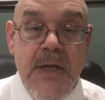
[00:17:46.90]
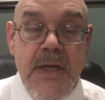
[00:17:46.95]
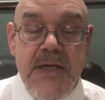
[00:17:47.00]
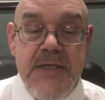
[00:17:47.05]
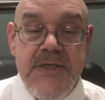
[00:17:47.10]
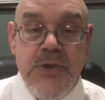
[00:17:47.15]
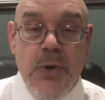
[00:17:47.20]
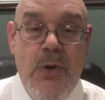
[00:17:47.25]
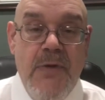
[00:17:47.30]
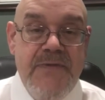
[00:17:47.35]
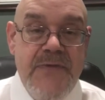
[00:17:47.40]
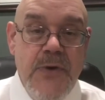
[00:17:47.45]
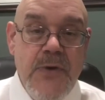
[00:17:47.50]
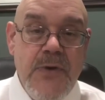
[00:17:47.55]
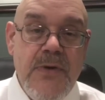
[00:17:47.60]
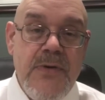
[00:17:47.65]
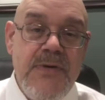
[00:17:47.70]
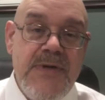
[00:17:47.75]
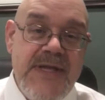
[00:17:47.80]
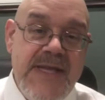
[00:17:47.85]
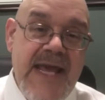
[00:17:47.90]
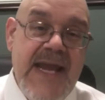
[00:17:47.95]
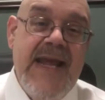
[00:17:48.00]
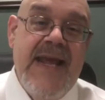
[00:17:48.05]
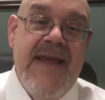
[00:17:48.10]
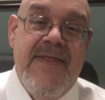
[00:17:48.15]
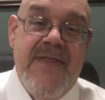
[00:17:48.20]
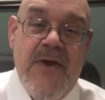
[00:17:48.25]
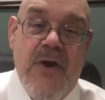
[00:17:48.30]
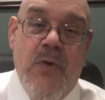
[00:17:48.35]
So if you're
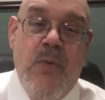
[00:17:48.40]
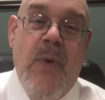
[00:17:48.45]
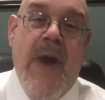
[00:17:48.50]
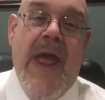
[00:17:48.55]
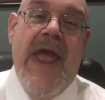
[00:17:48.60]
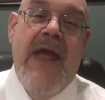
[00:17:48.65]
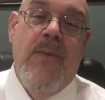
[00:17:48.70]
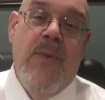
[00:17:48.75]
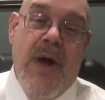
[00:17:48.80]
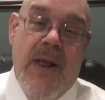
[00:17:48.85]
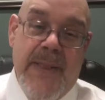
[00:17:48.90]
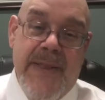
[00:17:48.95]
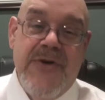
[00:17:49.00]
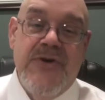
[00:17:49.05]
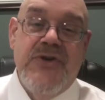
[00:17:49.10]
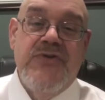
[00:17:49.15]
getting in their way while they're